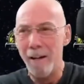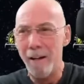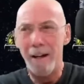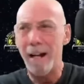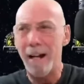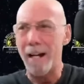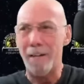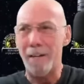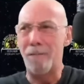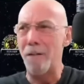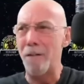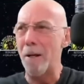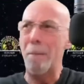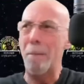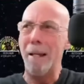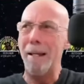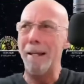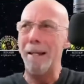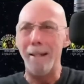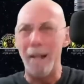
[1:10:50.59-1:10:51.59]
I had
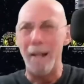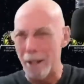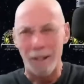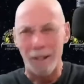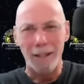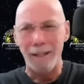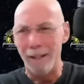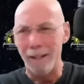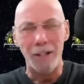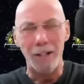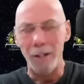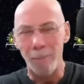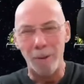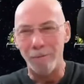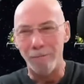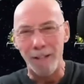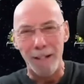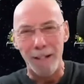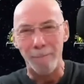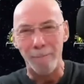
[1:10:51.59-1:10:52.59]
flipping nothing to do but
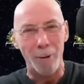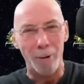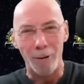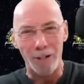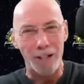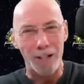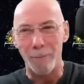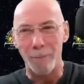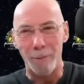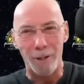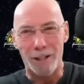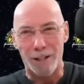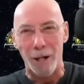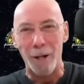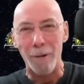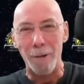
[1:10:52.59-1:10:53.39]
read books, and it was so